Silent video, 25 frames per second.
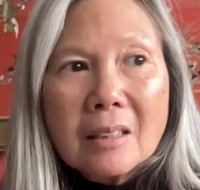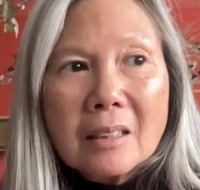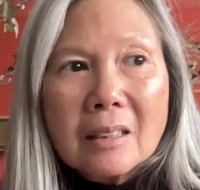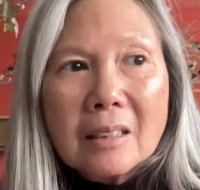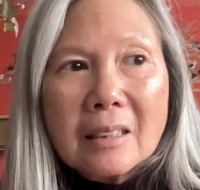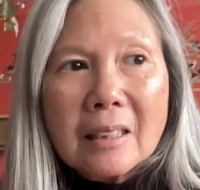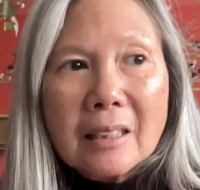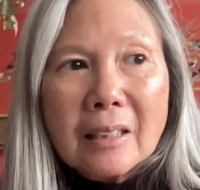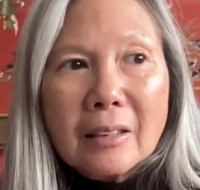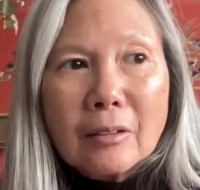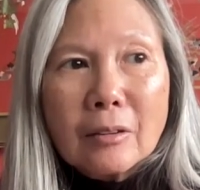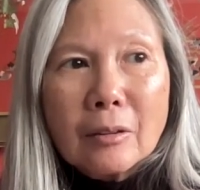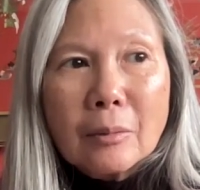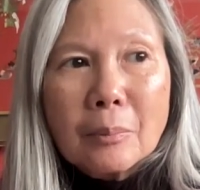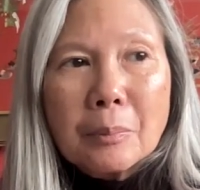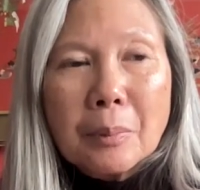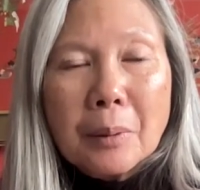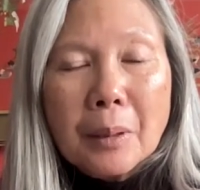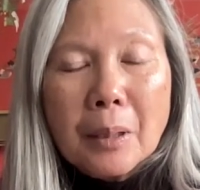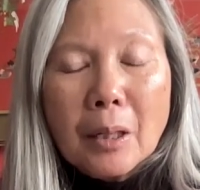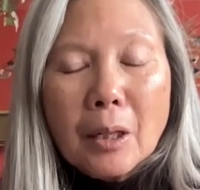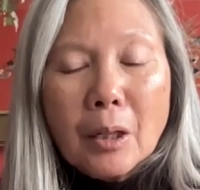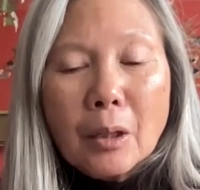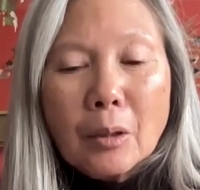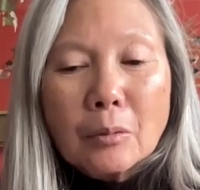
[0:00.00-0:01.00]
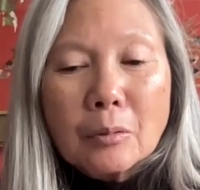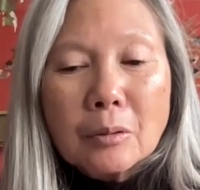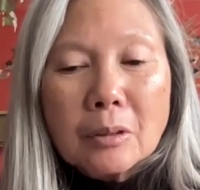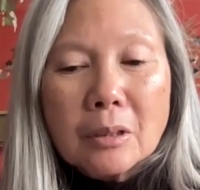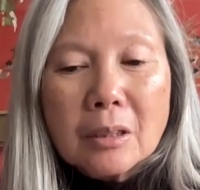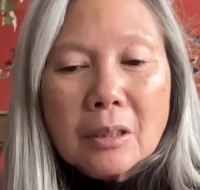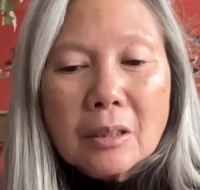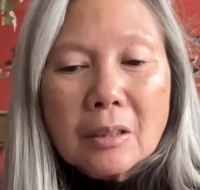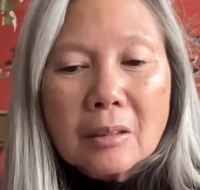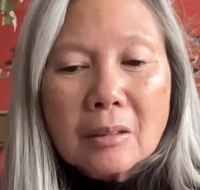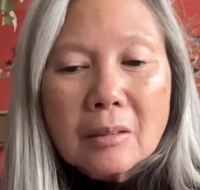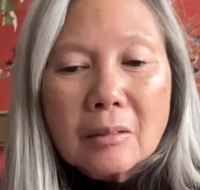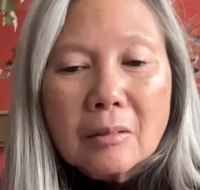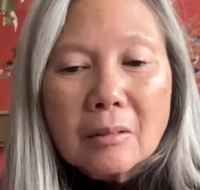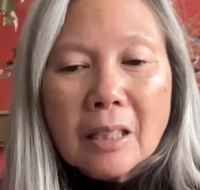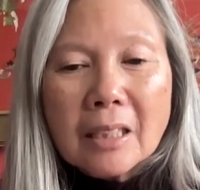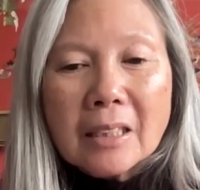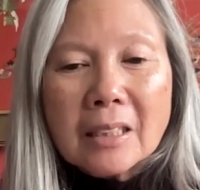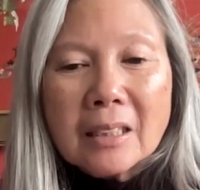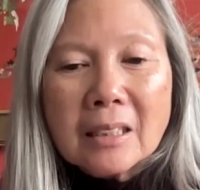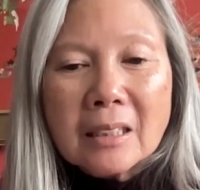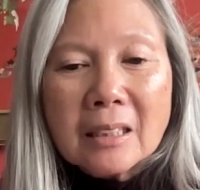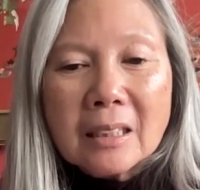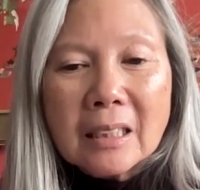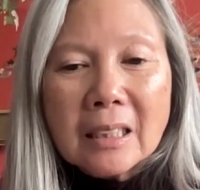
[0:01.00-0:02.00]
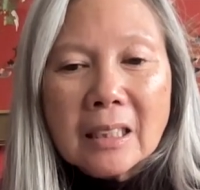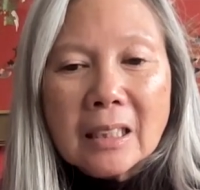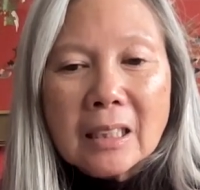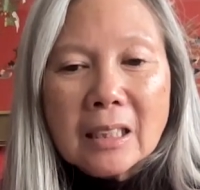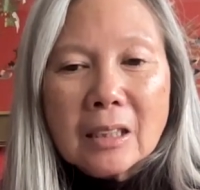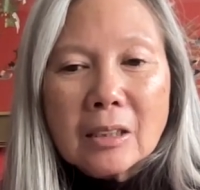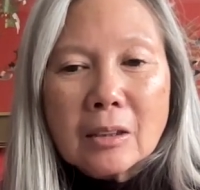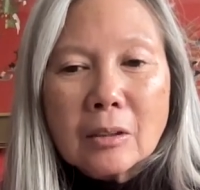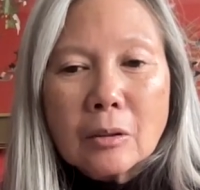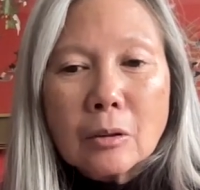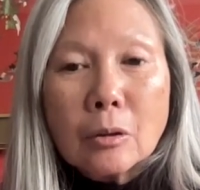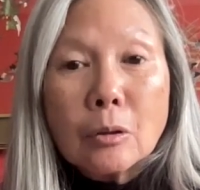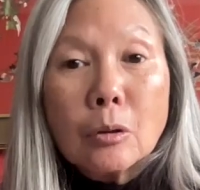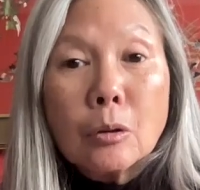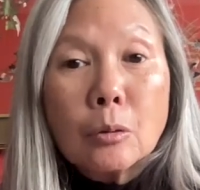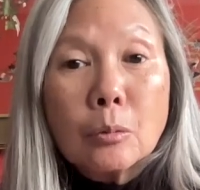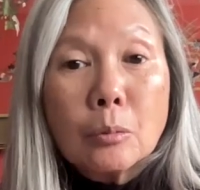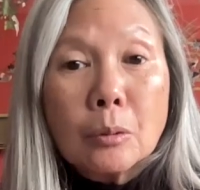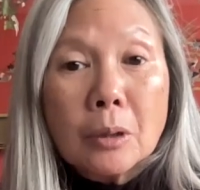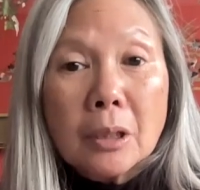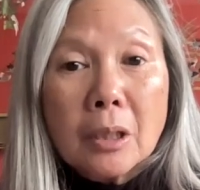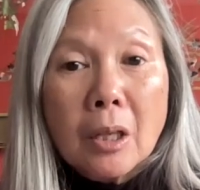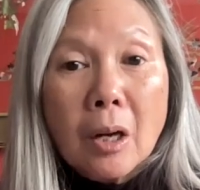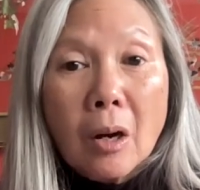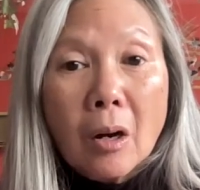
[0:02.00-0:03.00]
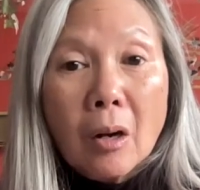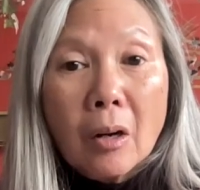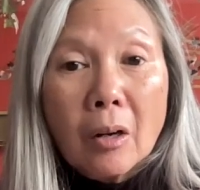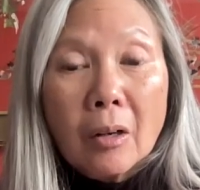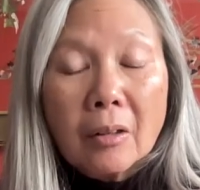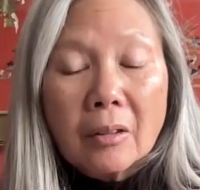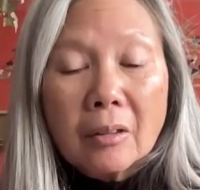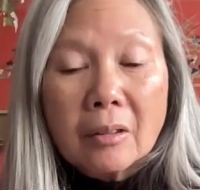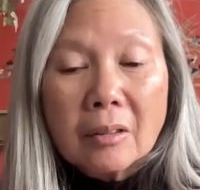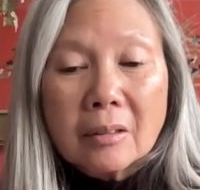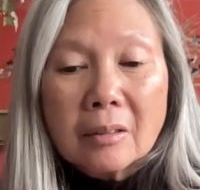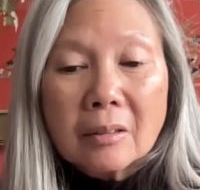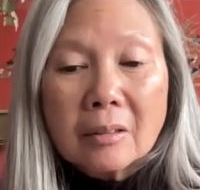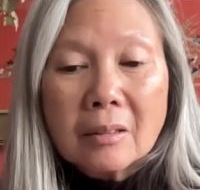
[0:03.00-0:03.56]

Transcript: They're about lessening who we are.